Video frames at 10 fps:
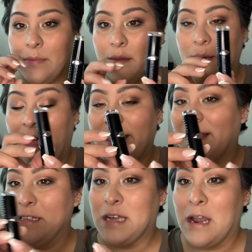I think
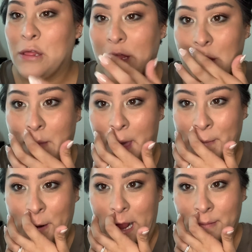these kind of look like the Pat
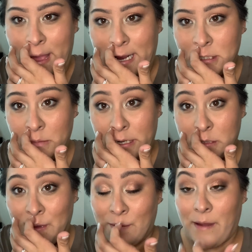McGrath packaging, but it's
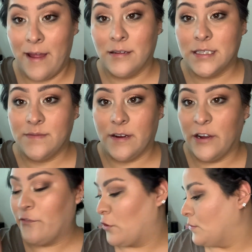Wet n Wild. It's very
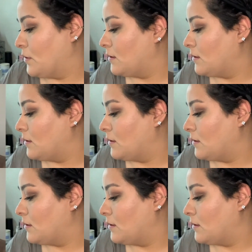affordable.